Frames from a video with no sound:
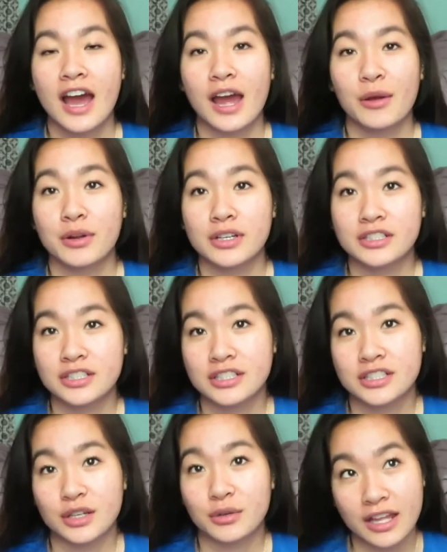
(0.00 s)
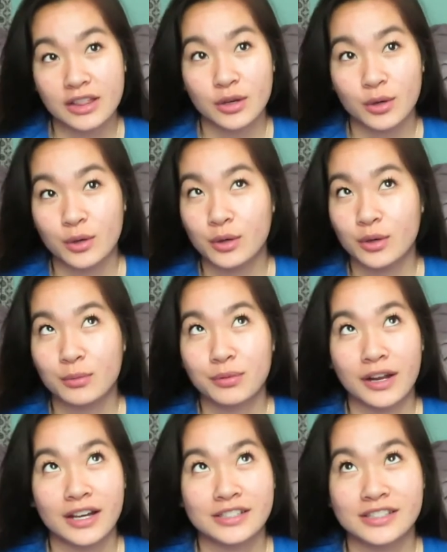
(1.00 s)
I wanted to share like the whole
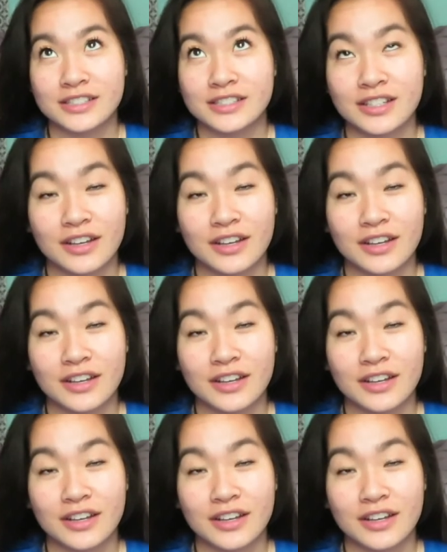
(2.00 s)
process